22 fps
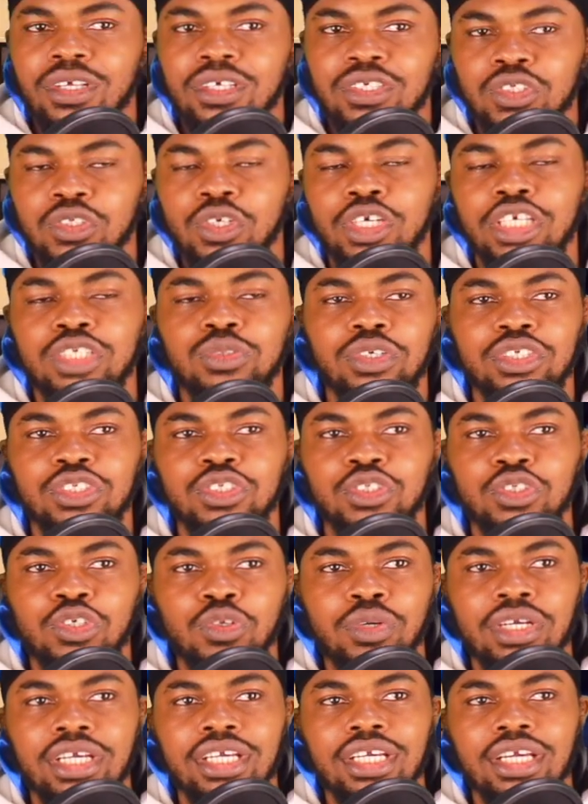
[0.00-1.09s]
So it was
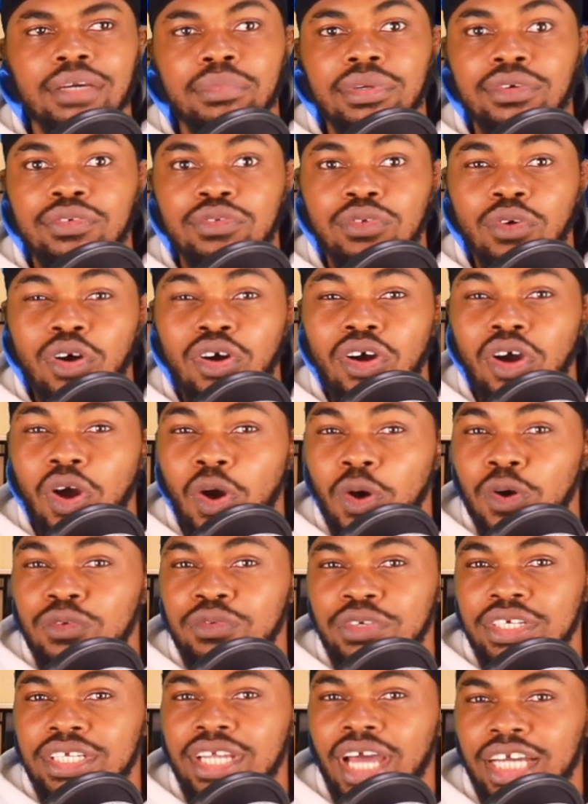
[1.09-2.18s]
before
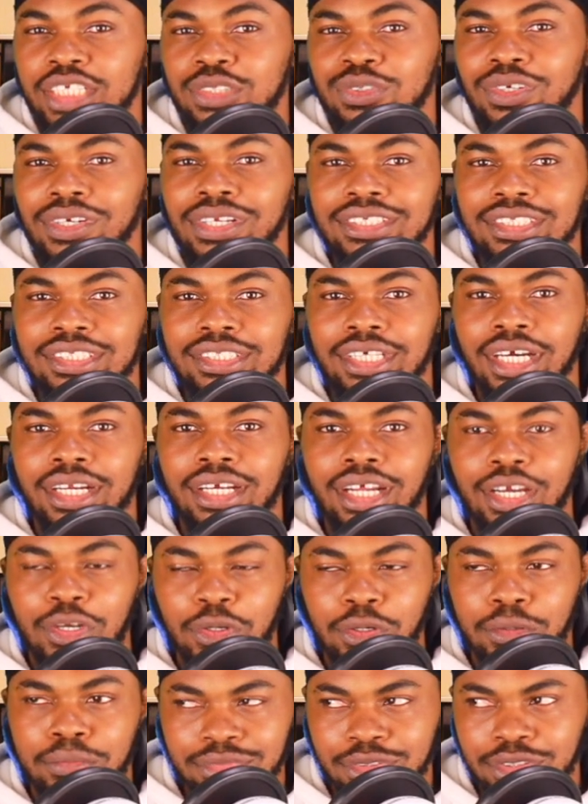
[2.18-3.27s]
COVID actually started. I
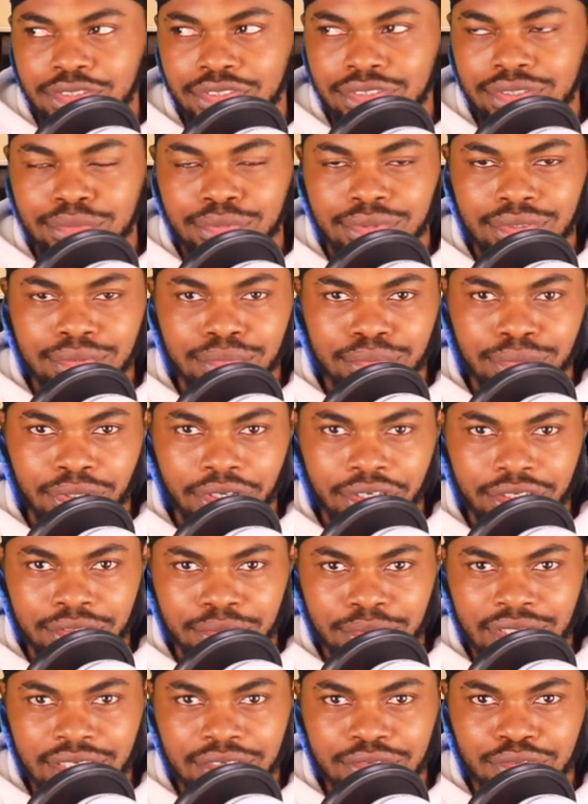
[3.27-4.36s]
hope YouTube wouldn't block
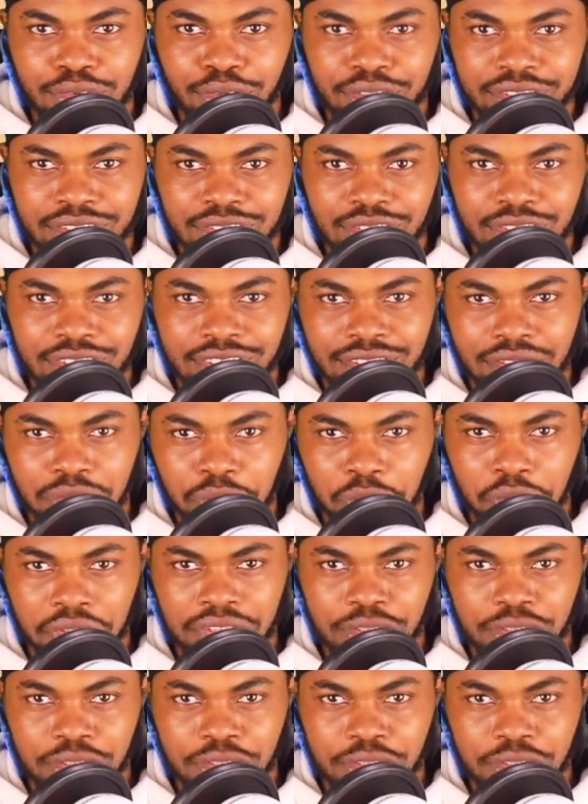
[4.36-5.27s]
me for using the word